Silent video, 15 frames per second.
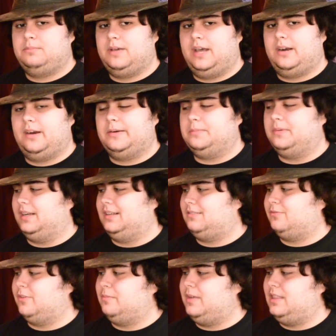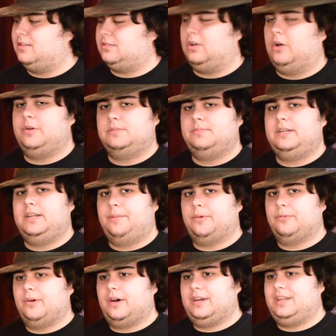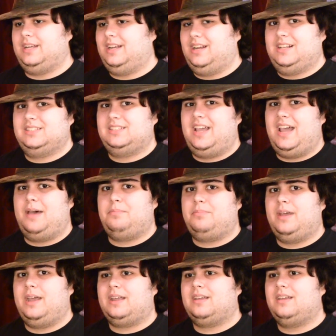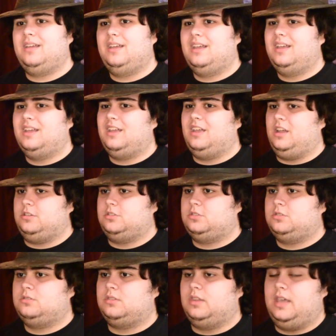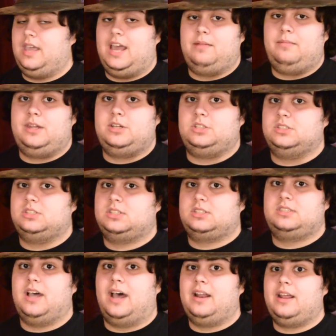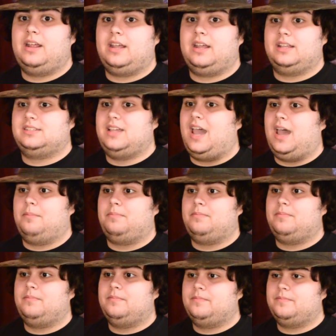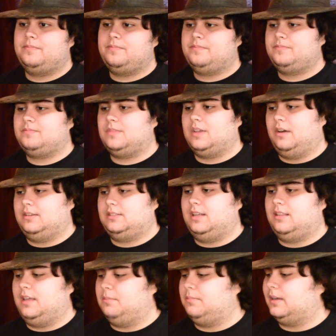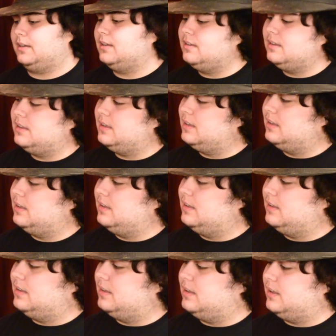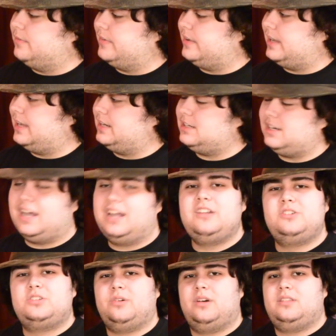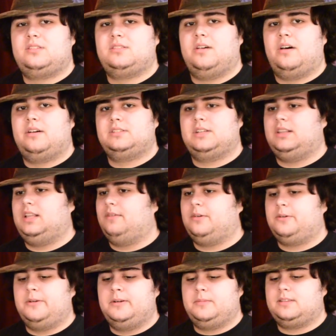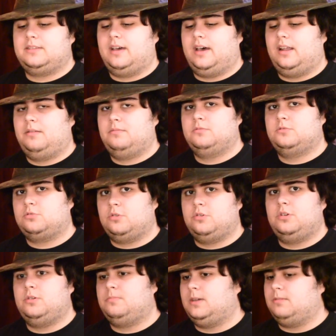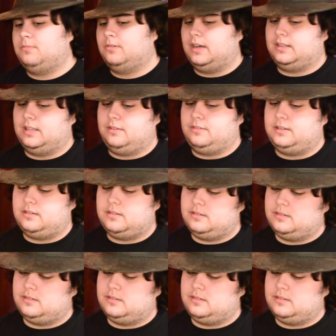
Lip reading: better, but for me, this will always be number one. It's epic. It's the animation's stunning. I already said epic. I enjoy the songs. I love Hakuna Matata. Screw you people. I love it.